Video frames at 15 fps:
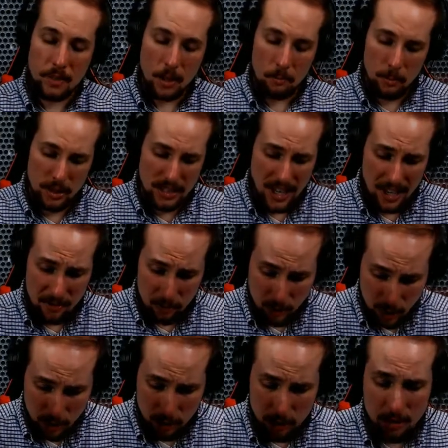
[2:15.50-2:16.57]
Because I have
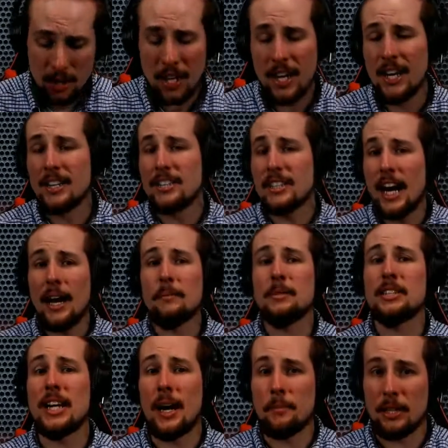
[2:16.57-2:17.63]
learned time and
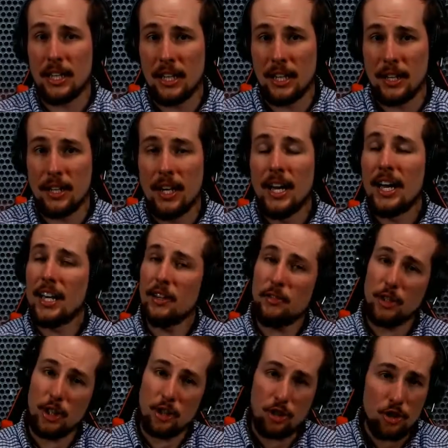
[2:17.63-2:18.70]
time again, if
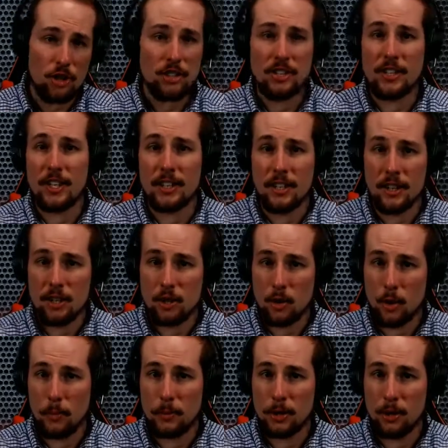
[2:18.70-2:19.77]
you just stick to the
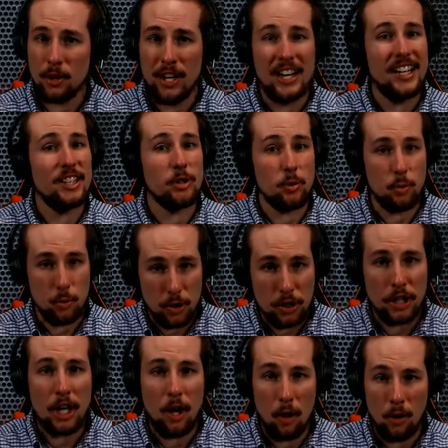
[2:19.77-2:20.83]
scripture, it's
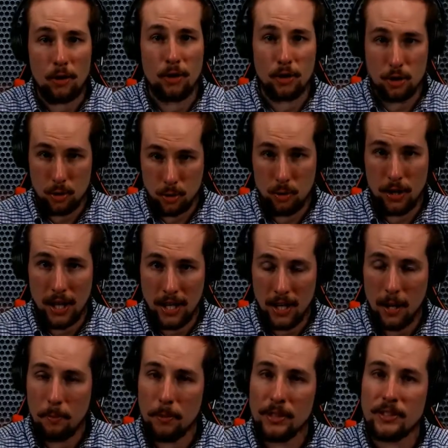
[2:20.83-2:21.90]
really hard to screw that
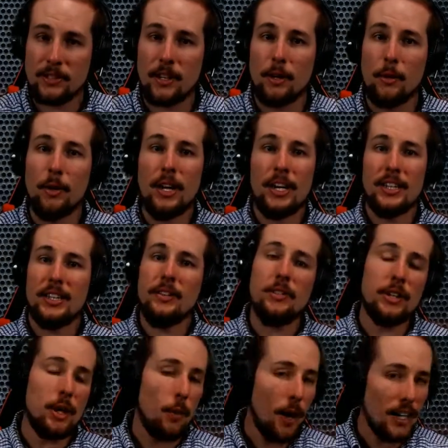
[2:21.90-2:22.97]
up. And so even
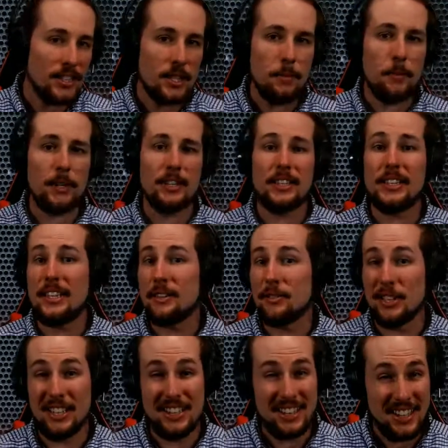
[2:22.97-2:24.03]
though I typically give a
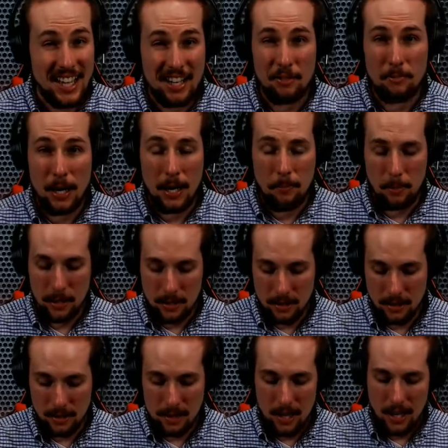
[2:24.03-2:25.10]
lot of my
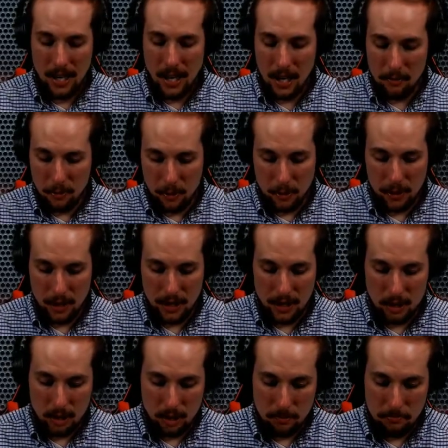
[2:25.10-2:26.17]
opinion, I feel that it
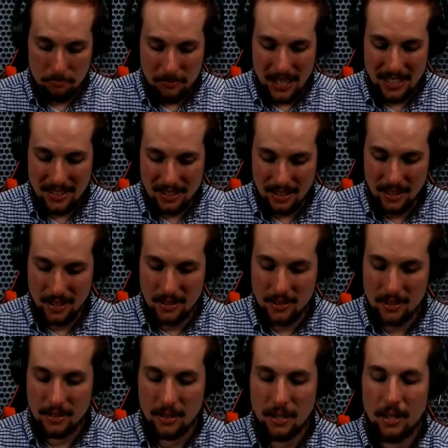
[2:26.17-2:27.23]
just makes
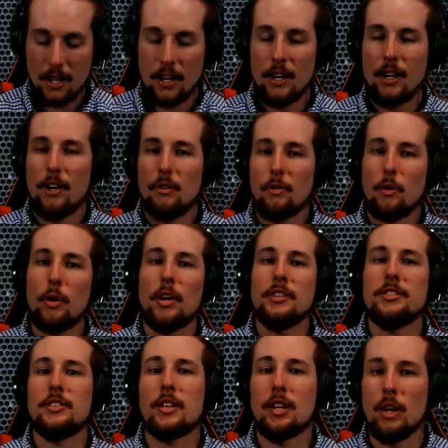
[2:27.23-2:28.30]
sense for us
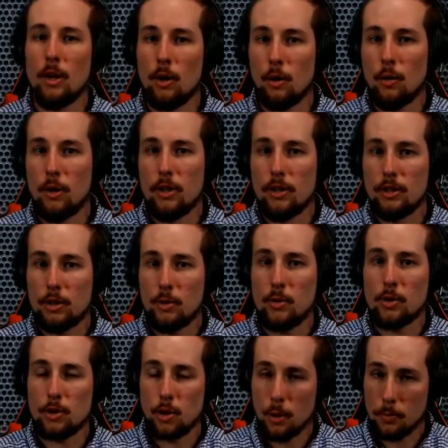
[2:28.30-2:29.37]
to go to the
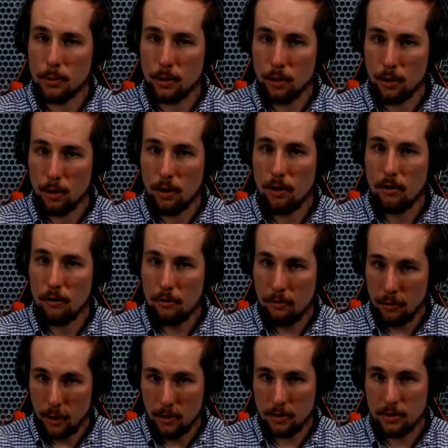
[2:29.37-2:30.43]
scripture
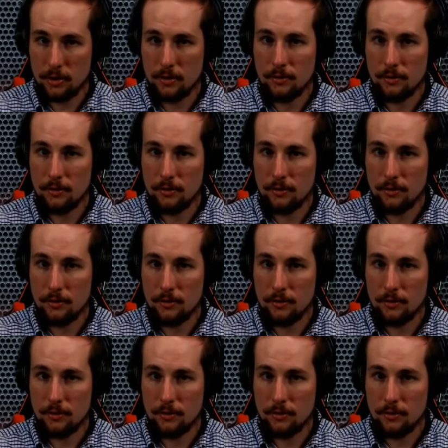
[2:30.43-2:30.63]
first.